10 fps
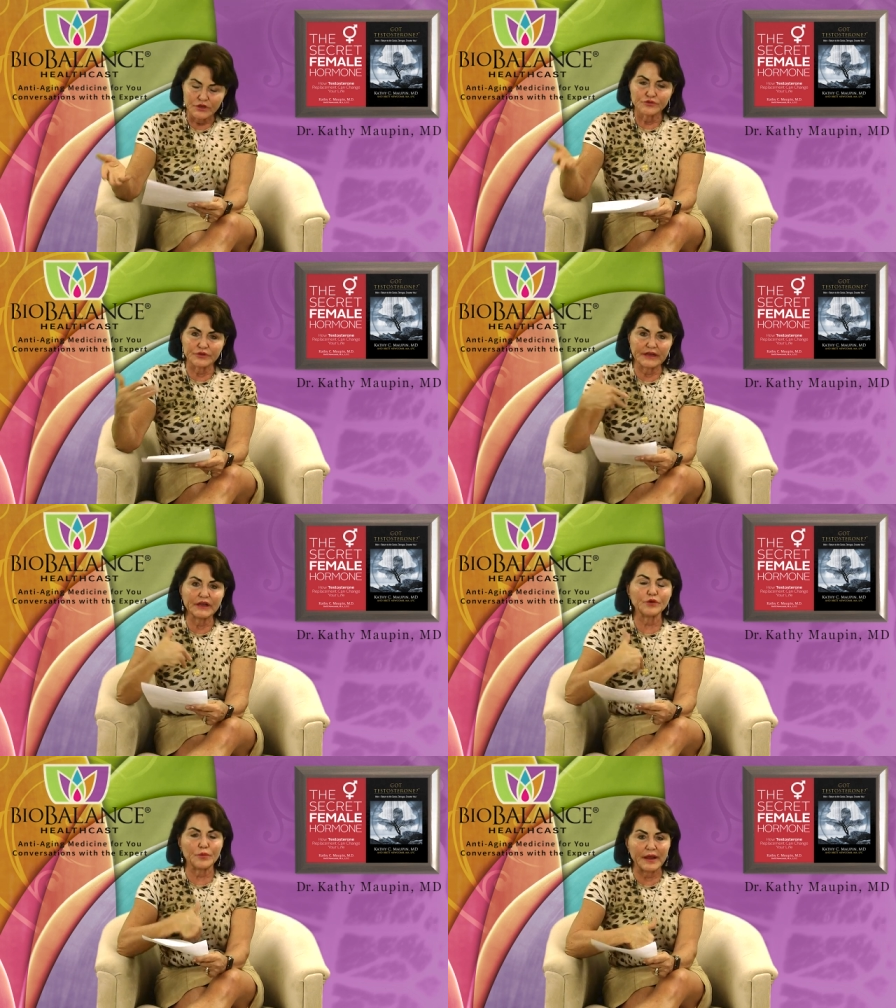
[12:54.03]

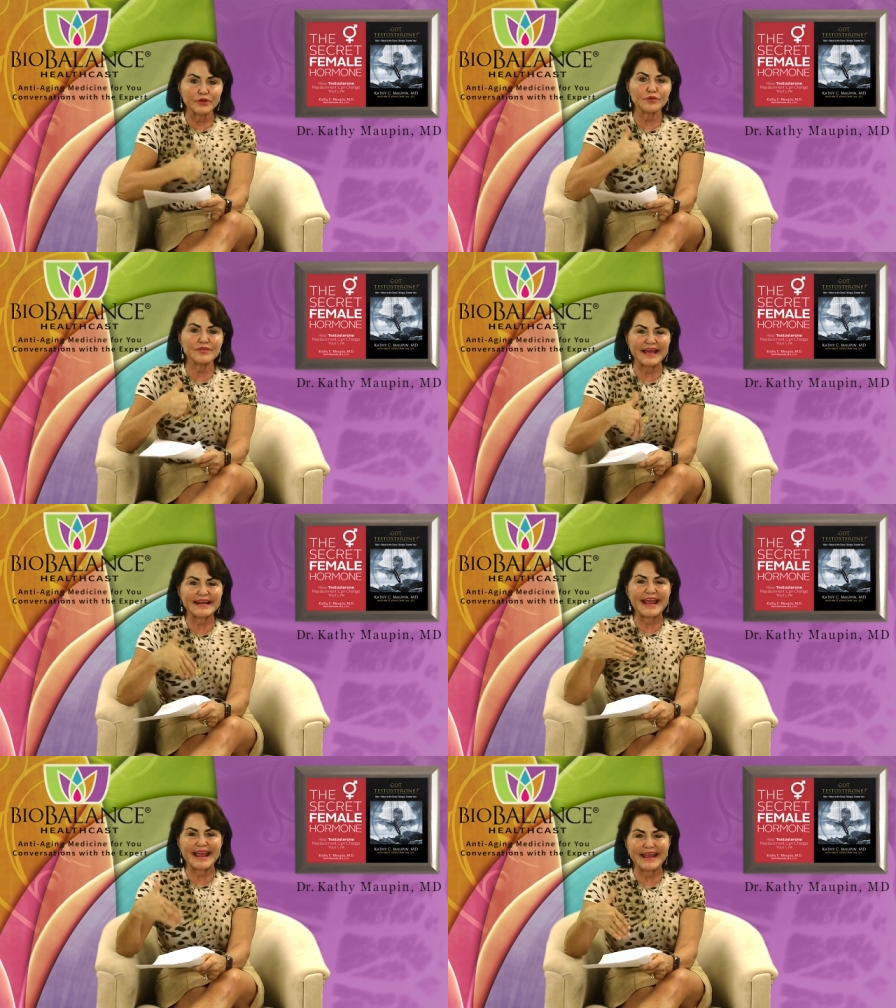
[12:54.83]
Drinking greater
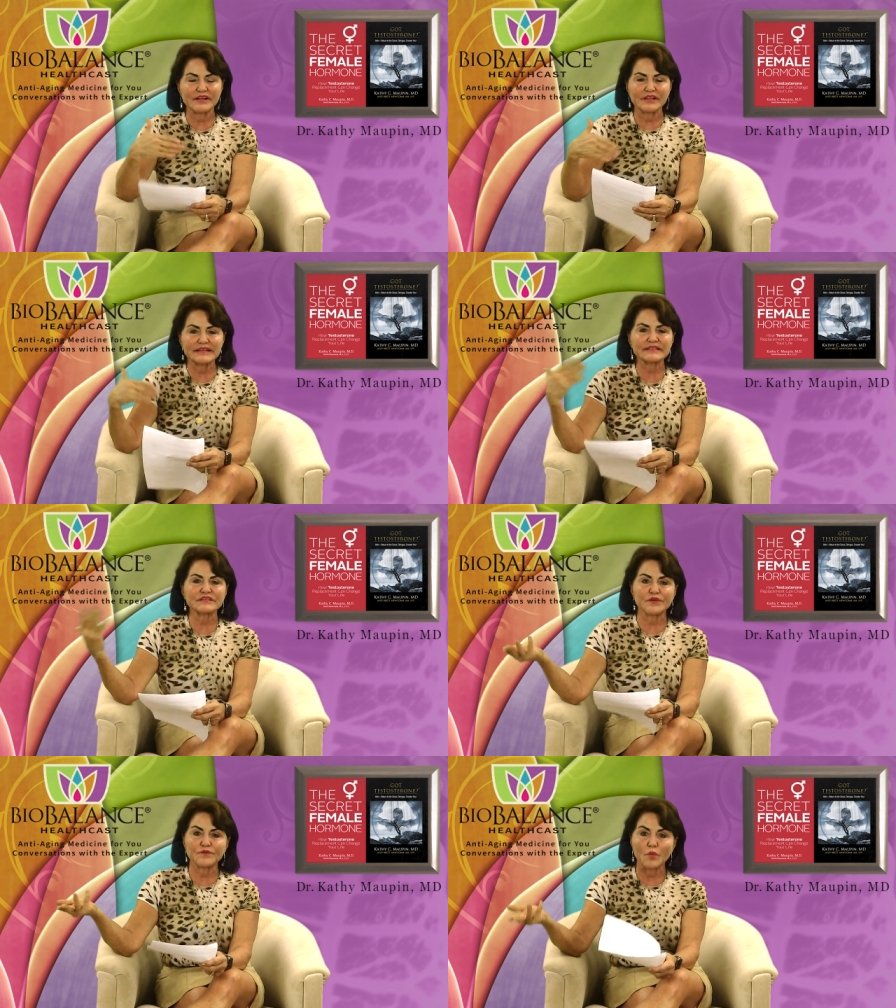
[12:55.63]
than eight
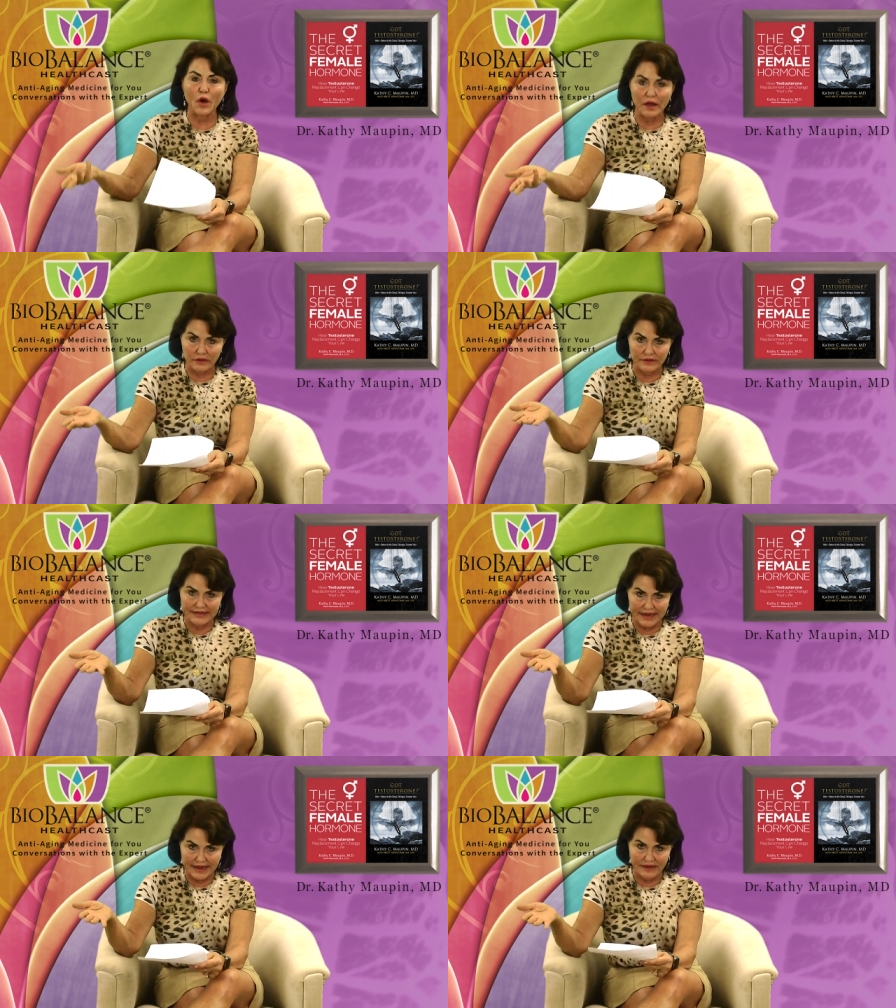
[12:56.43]
glasses of water a
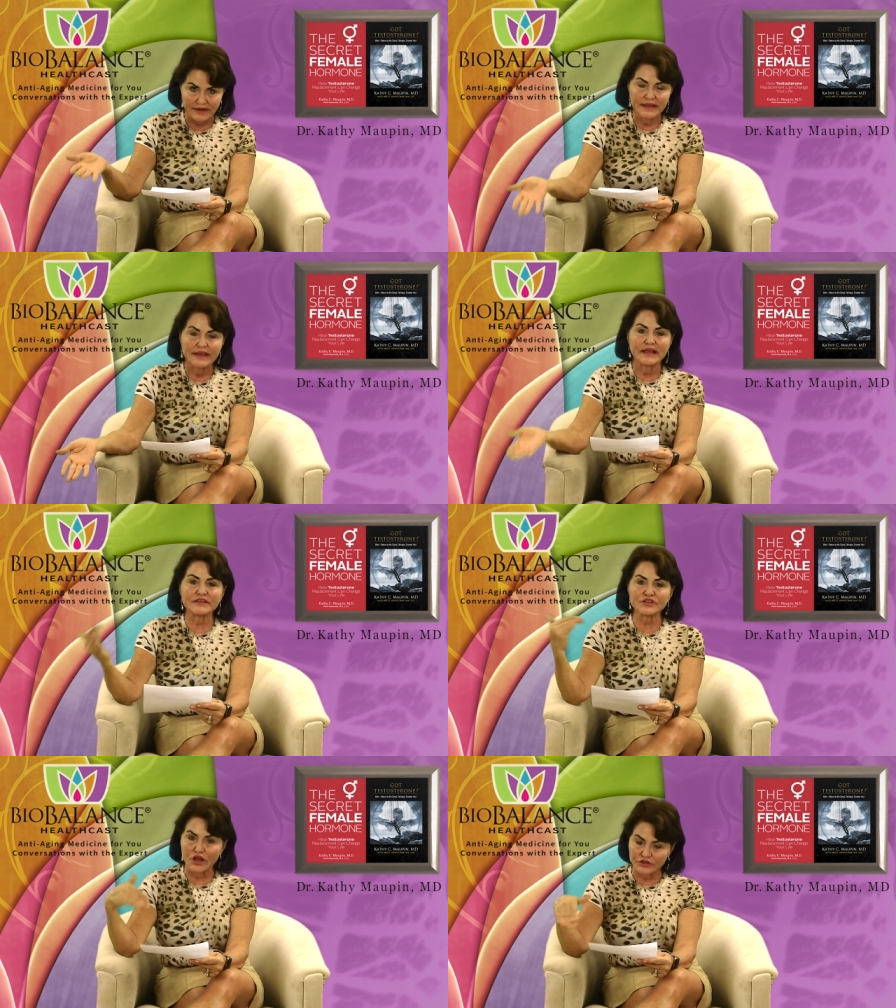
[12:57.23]
day
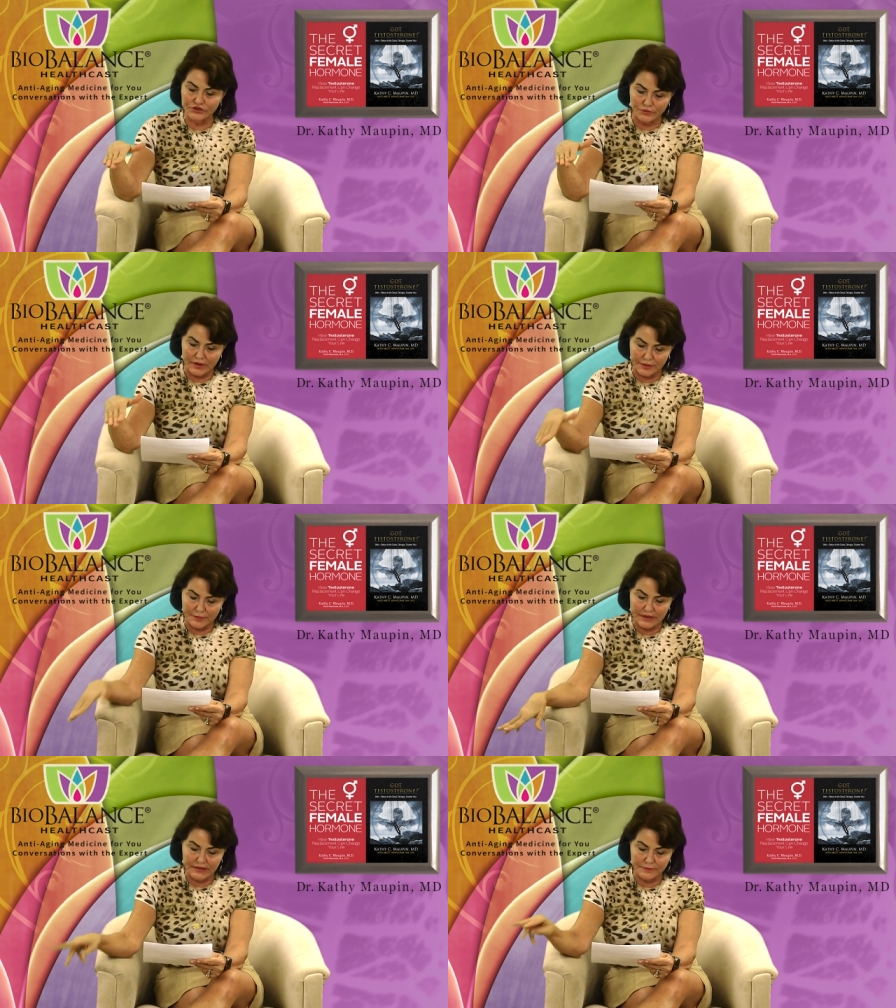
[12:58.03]
is also
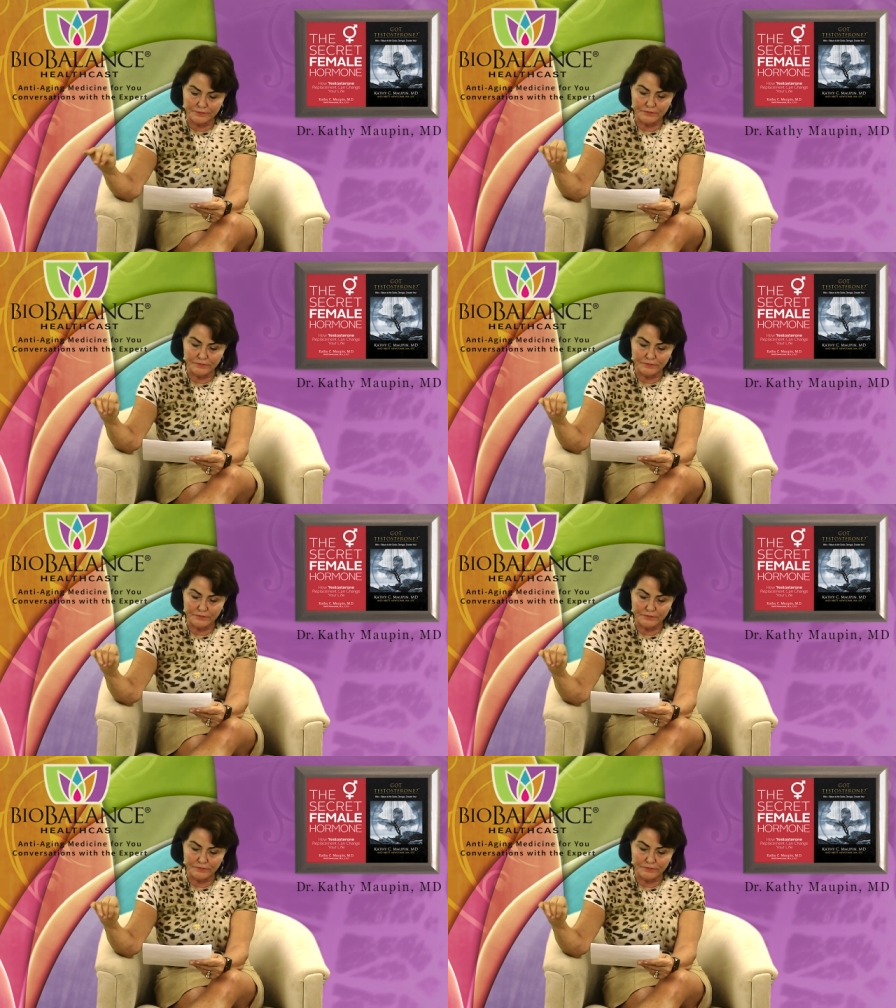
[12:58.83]
recommended.